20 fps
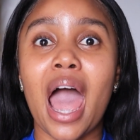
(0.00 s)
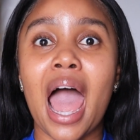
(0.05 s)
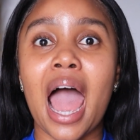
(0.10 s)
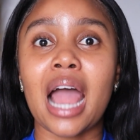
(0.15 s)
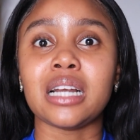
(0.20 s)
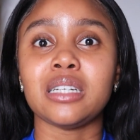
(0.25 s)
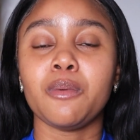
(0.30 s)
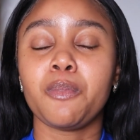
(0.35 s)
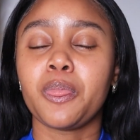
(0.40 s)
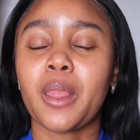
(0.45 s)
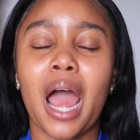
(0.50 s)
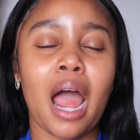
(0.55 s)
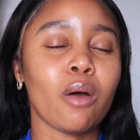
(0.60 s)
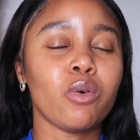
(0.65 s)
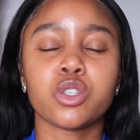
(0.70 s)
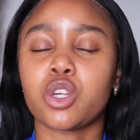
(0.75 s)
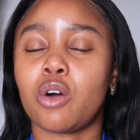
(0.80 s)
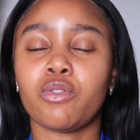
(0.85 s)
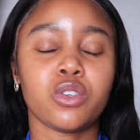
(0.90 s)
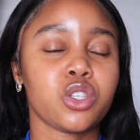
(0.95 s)
and I
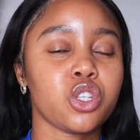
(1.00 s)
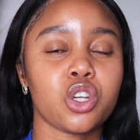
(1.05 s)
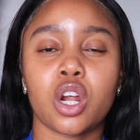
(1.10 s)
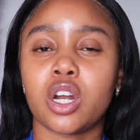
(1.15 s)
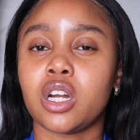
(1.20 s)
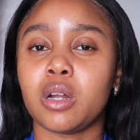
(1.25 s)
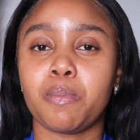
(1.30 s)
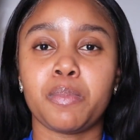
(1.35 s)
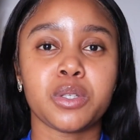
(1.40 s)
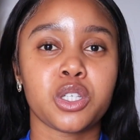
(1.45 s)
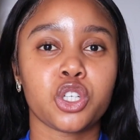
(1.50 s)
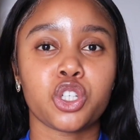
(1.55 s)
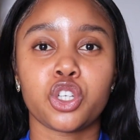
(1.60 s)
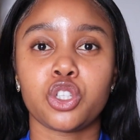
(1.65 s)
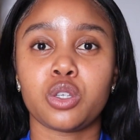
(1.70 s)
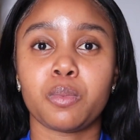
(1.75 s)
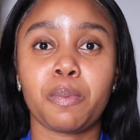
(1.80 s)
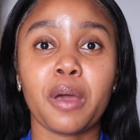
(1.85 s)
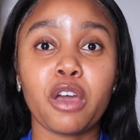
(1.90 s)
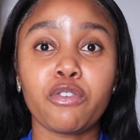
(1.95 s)
was obviously not in a position
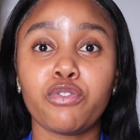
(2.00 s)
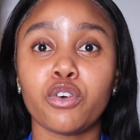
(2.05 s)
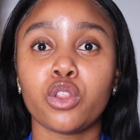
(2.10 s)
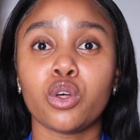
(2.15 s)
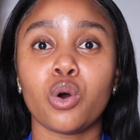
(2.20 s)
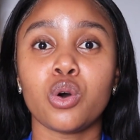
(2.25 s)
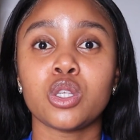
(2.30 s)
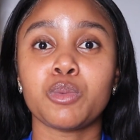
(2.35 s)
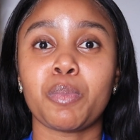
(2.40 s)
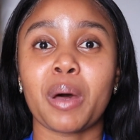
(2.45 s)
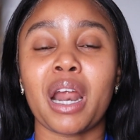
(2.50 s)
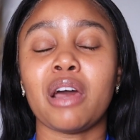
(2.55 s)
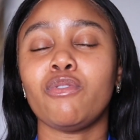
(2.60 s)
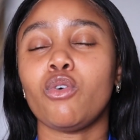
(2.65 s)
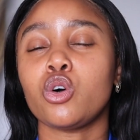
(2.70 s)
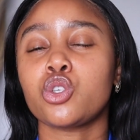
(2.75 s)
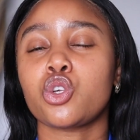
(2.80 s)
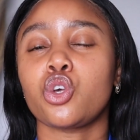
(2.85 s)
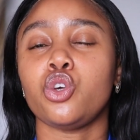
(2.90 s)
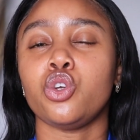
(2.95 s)
to pay for those. But I've
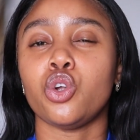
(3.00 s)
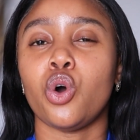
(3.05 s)
also